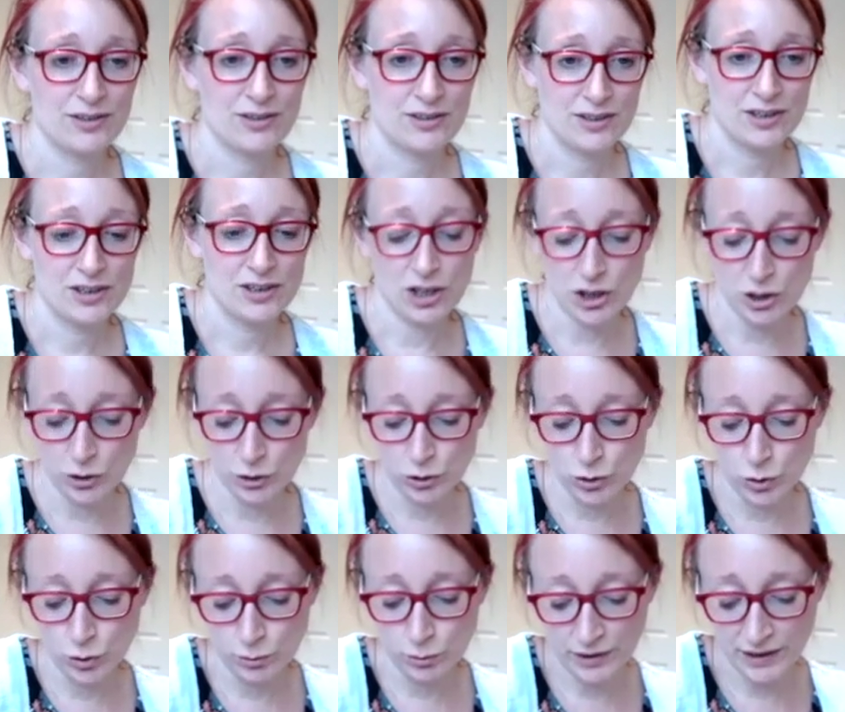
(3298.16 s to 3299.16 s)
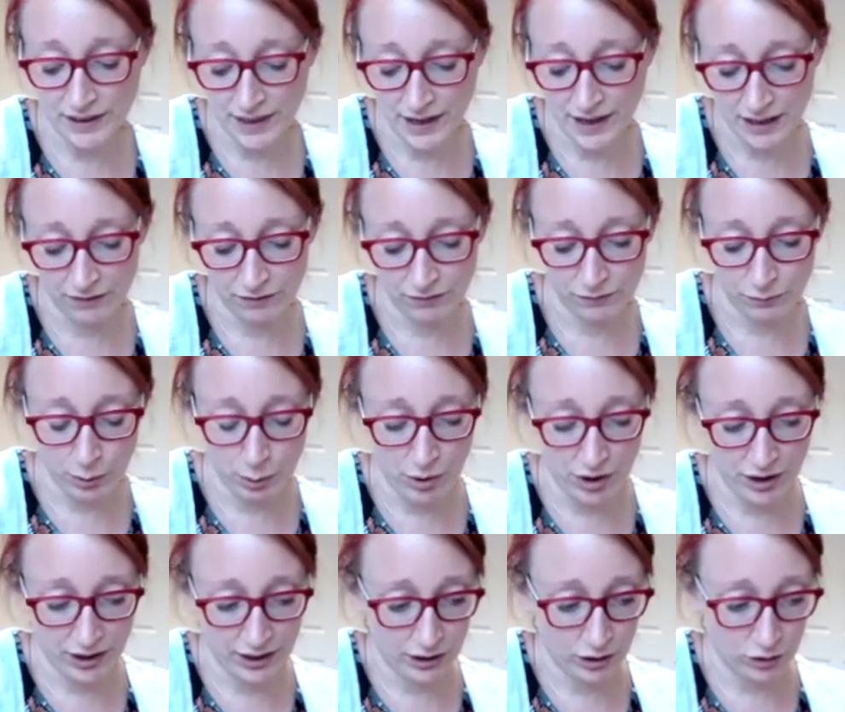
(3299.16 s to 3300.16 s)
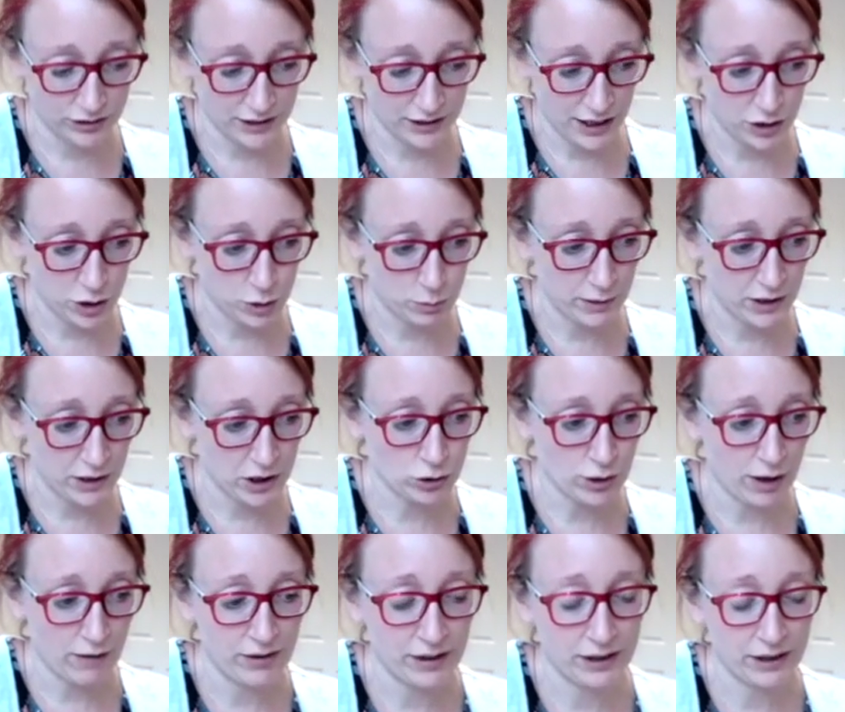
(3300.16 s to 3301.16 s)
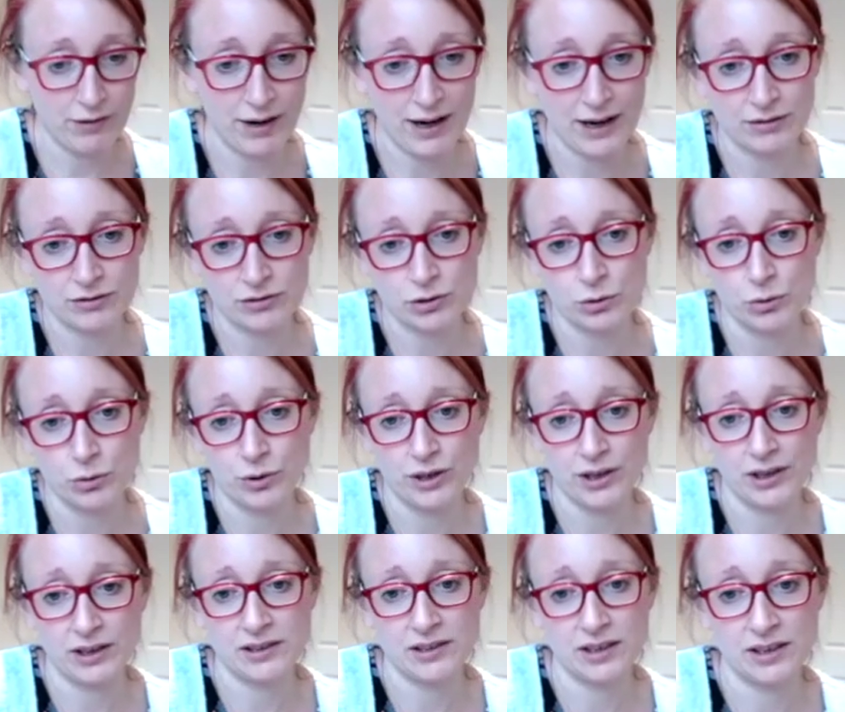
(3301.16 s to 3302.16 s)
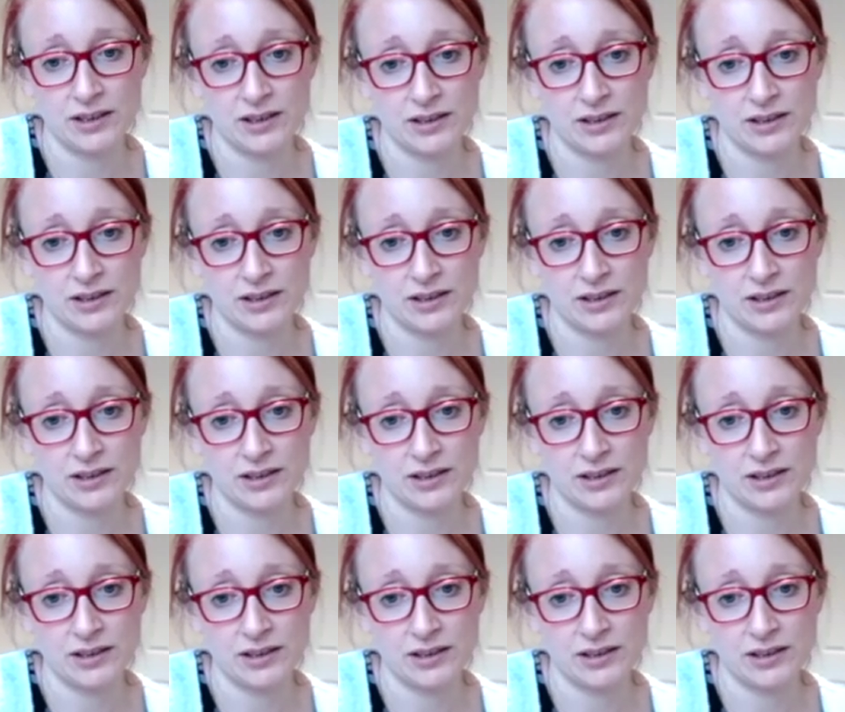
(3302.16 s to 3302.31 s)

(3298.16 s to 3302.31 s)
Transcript: So you'd normally then, if we weren't in lockdown, you'd be traveling around talking to